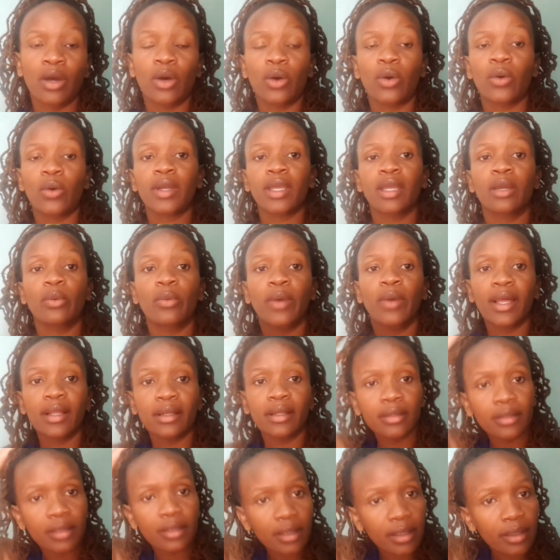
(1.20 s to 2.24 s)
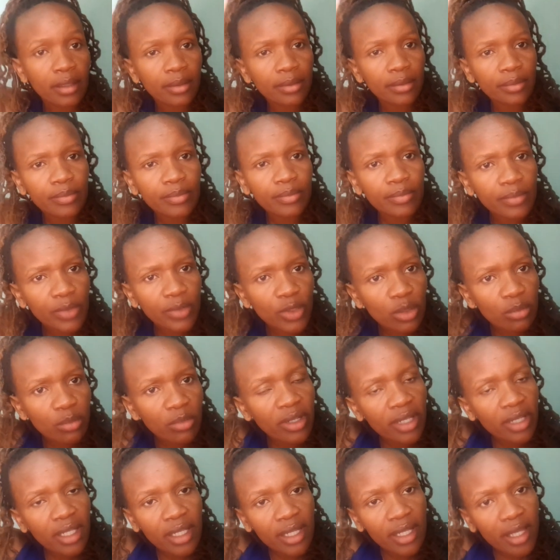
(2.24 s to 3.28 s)
okay well um, good
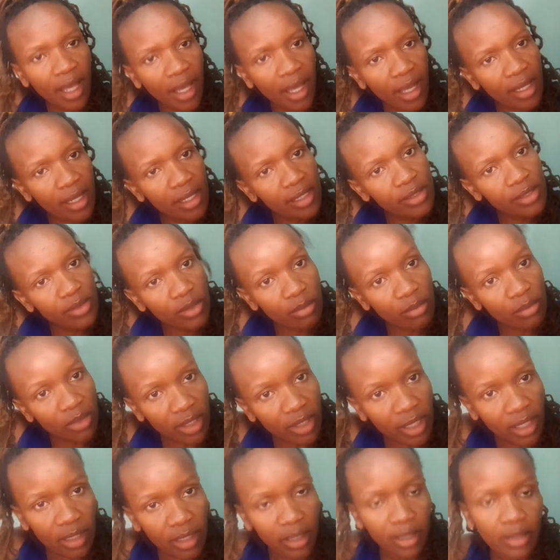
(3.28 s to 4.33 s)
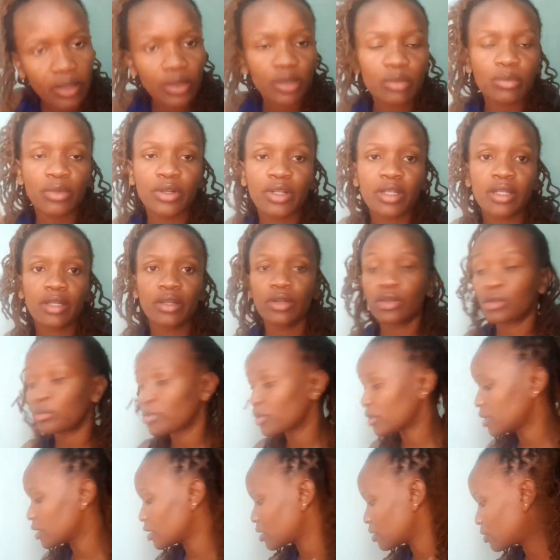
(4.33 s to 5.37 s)
morning guys good morning good morning good
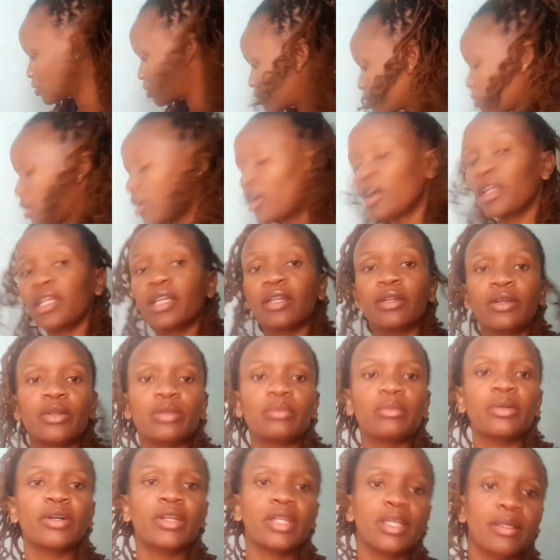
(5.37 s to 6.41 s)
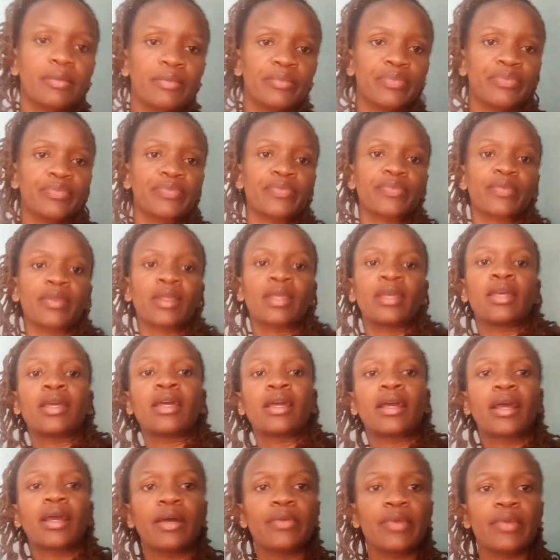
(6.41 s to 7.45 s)
morning good morning good morning
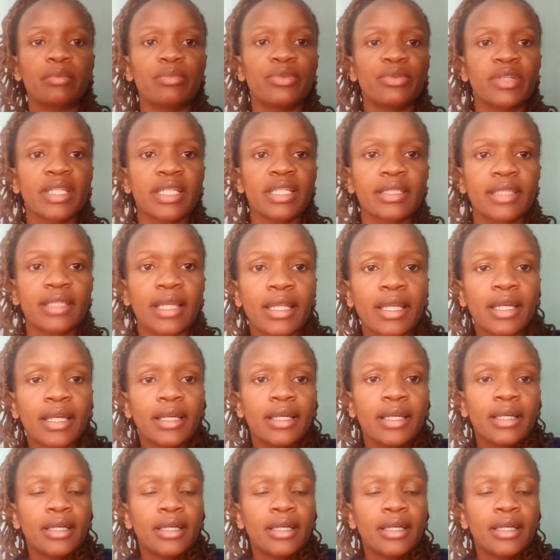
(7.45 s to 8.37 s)
karibuni sana